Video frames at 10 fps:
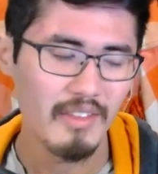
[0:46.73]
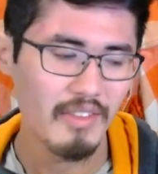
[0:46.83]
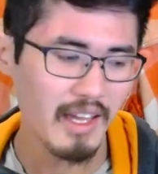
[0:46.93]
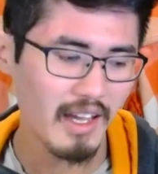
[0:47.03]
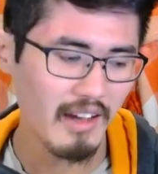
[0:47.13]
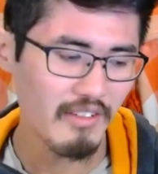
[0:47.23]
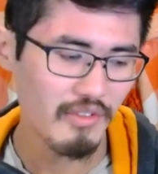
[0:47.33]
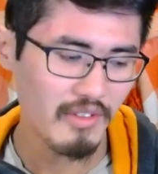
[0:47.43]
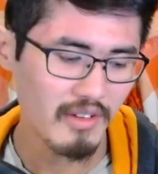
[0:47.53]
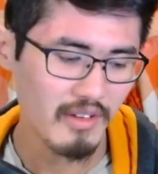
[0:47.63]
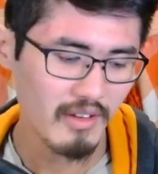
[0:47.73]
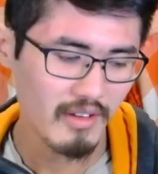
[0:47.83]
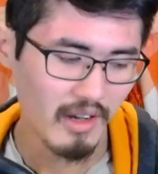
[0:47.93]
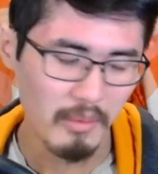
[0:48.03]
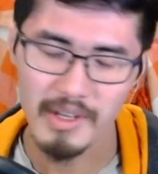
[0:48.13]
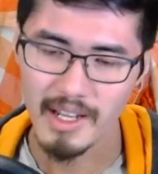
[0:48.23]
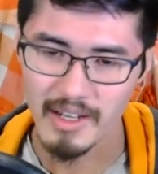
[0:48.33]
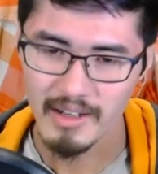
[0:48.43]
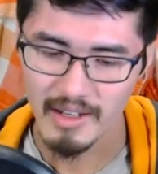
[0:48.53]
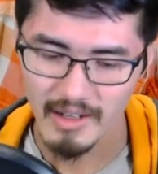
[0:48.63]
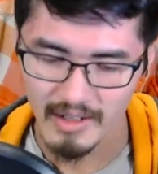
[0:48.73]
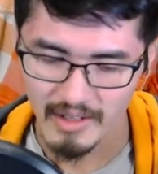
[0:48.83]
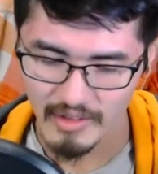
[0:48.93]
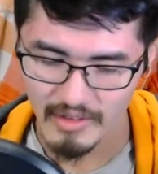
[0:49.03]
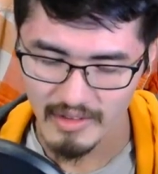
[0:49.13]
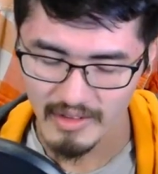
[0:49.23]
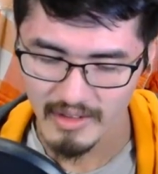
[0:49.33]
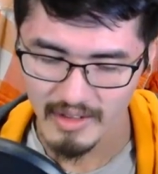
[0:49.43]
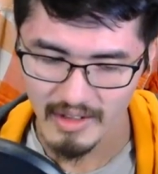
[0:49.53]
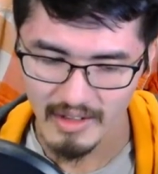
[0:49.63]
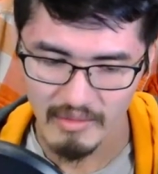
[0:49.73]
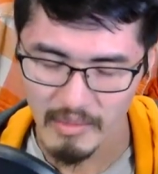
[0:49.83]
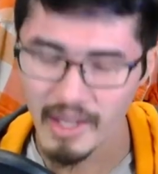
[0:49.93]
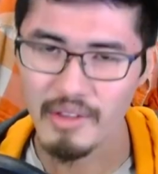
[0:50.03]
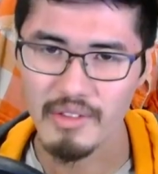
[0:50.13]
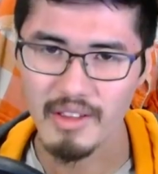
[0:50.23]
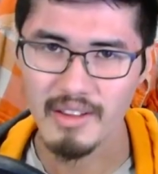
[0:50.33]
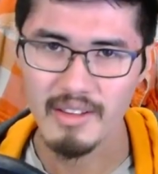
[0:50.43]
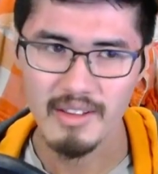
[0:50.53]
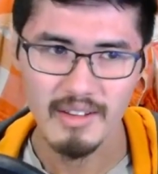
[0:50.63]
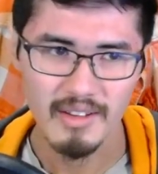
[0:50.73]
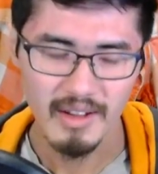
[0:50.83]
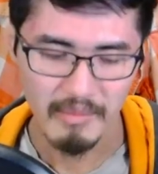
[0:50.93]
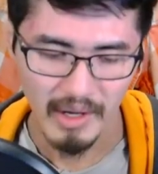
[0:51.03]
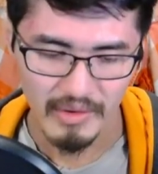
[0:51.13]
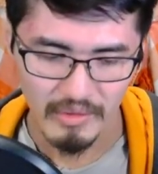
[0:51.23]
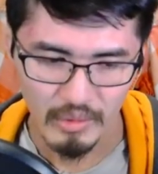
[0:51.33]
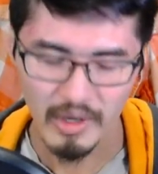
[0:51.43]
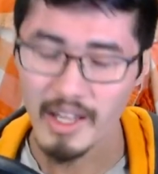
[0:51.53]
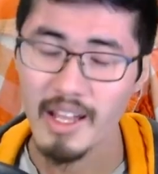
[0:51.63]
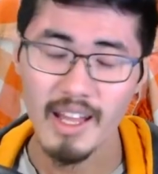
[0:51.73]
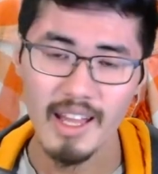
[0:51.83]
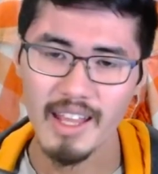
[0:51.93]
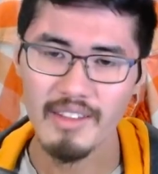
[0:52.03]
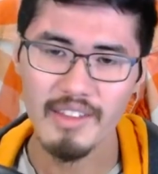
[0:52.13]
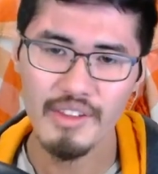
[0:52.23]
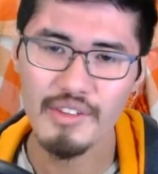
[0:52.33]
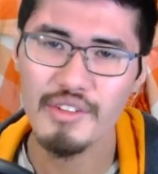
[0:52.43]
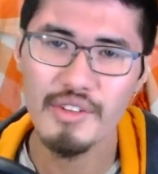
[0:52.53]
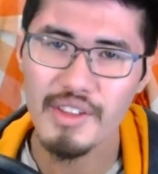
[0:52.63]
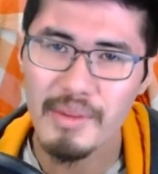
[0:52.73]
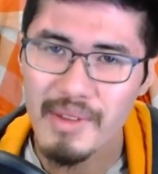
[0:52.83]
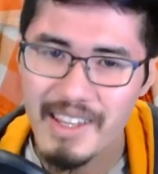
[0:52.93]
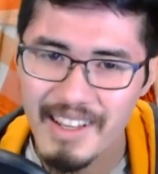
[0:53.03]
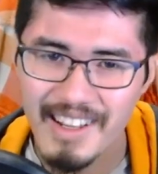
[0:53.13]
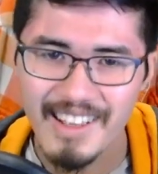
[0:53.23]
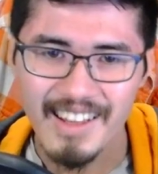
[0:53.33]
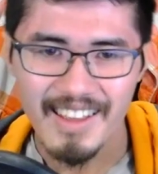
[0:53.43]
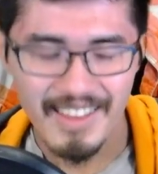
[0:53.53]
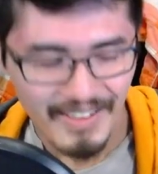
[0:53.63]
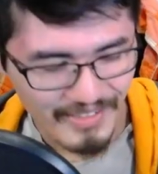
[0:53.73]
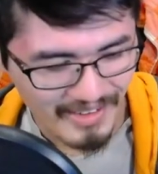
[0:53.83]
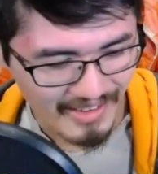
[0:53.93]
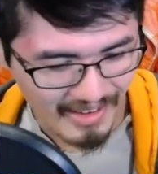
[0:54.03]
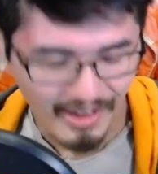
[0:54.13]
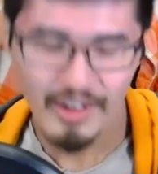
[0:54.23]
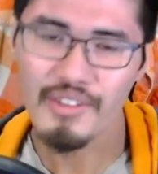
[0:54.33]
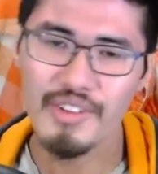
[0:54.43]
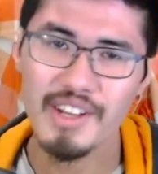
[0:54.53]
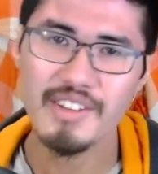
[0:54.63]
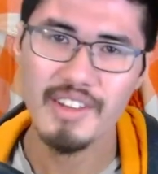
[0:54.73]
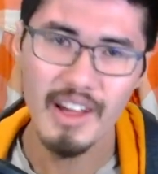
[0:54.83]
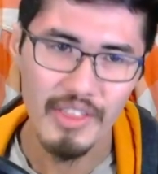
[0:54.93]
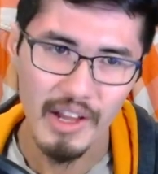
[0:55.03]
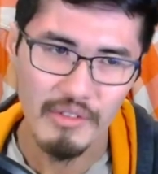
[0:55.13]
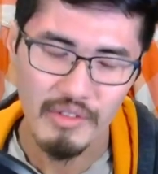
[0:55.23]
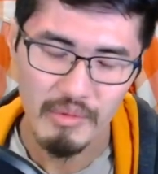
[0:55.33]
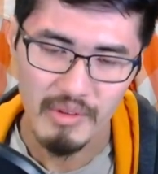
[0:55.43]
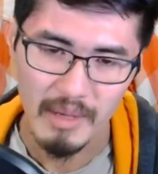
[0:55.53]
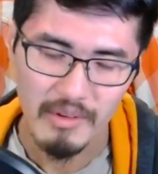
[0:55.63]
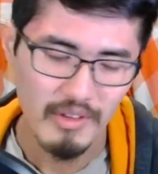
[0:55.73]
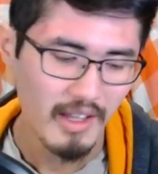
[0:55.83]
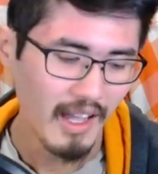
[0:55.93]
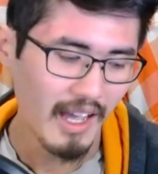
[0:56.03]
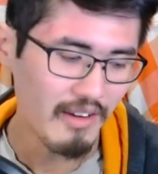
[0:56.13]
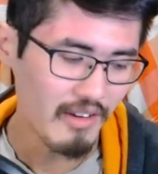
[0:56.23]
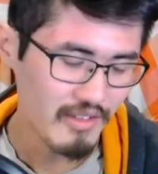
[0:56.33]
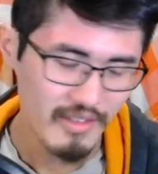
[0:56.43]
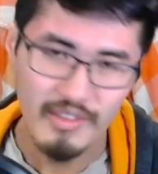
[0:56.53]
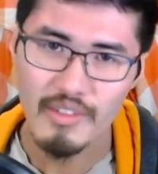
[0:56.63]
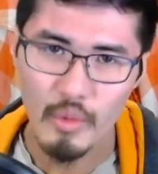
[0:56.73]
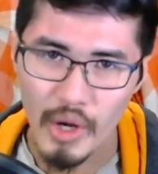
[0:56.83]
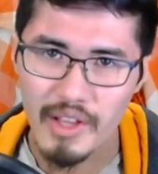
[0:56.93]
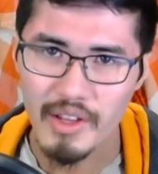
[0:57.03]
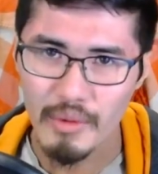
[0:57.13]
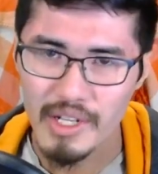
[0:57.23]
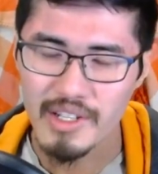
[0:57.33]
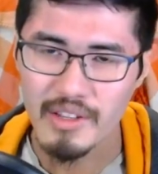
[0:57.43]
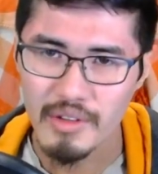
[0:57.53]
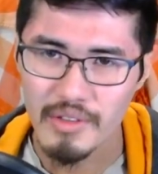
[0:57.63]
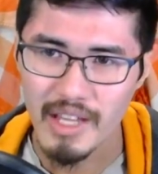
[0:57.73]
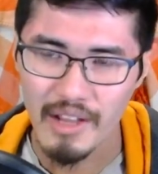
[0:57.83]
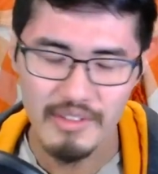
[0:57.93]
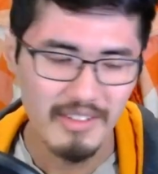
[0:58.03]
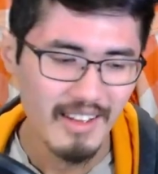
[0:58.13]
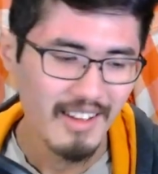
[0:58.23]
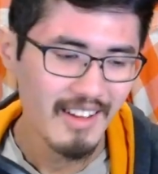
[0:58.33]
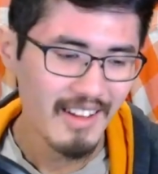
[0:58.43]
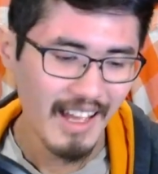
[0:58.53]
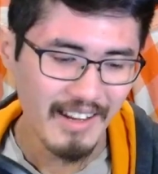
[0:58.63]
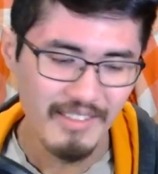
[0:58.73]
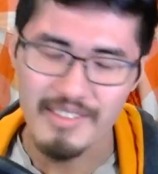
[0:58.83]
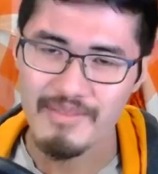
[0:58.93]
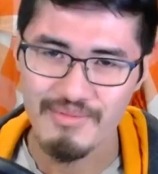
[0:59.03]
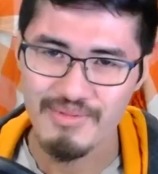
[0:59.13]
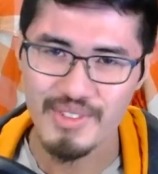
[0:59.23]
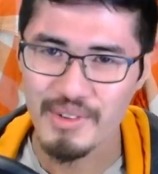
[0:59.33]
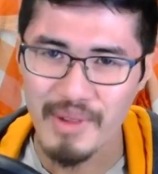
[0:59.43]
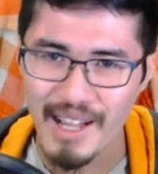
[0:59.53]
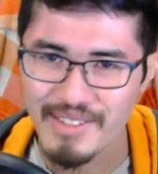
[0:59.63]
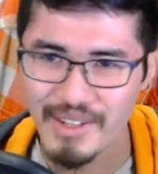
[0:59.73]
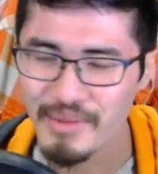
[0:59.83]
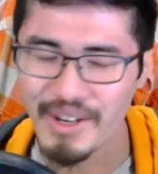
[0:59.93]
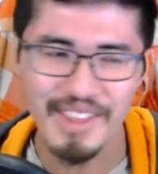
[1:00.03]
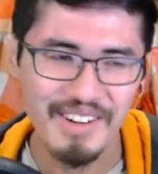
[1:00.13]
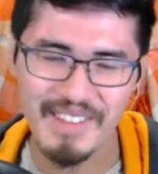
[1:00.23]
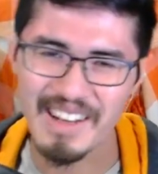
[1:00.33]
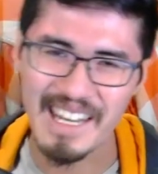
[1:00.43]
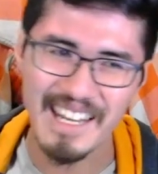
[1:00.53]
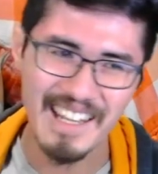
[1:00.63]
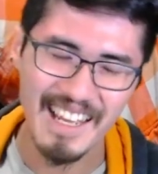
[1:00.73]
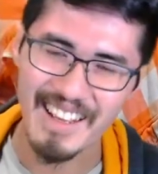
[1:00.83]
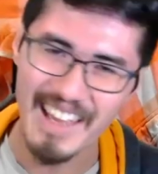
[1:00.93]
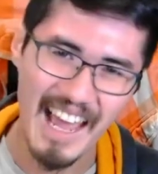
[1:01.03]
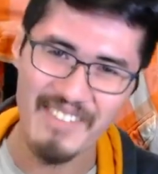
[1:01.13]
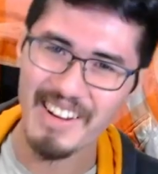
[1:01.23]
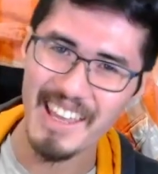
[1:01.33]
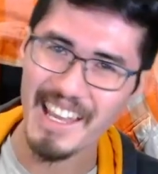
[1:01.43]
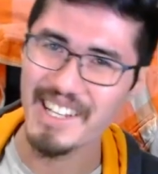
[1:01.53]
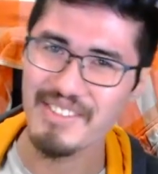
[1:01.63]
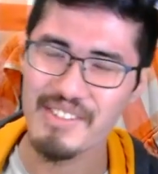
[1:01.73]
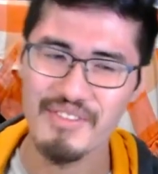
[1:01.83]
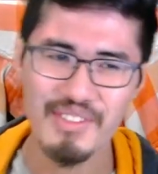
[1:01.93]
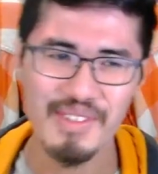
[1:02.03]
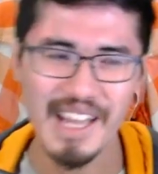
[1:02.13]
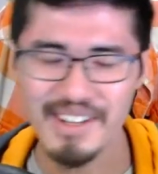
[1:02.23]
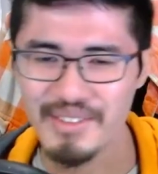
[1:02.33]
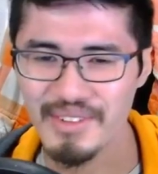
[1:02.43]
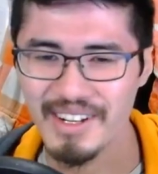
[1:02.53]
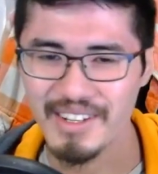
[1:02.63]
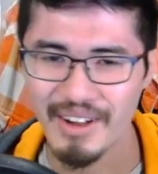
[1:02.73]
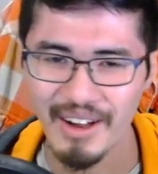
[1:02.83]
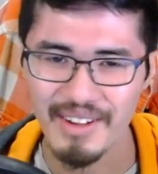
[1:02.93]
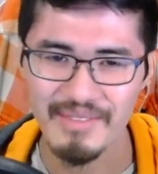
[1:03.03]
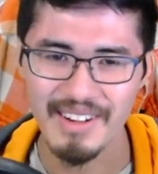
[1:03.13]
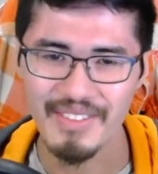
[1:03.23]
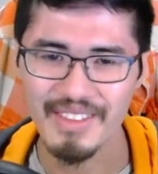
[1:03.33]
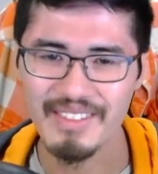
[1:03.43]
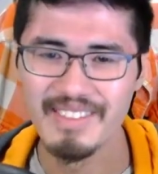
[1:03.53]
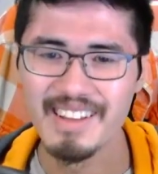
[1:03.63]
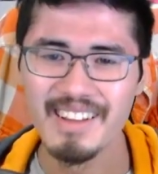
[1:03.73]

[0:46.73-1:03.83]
They have culminated in it just an amazing amount of work. And this is only the beginning. They've all reached a thousand subscribers and are quickly reaching 2,000 and surpassing your boy, They don't even need like advocation from me. I just want to talk about them.